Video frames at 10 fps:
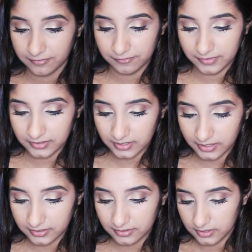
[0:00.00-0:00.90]
feel
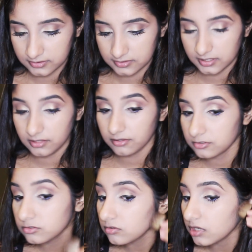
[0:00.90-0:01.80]
like it's either
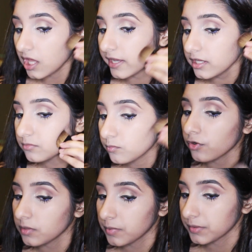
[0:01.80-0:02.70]
too light
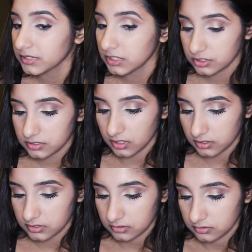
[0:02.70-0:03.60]
or the pigmentation
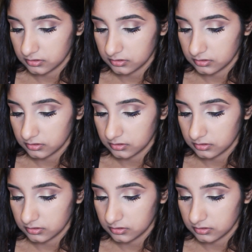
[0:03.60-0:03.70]
sucks.